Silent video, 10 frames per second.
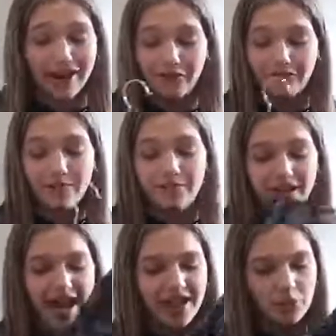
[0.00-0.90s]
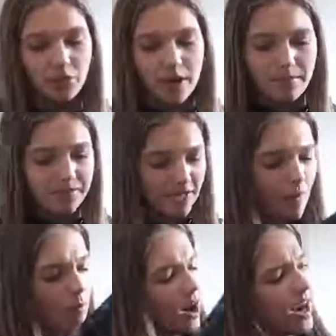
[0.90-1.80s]
outfit, but it has a rip
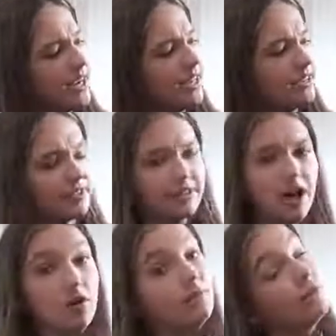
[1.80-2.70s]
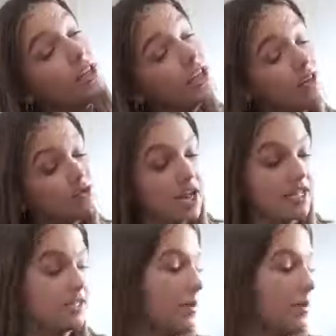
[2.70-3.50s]
somewhere in it, so really cute dress,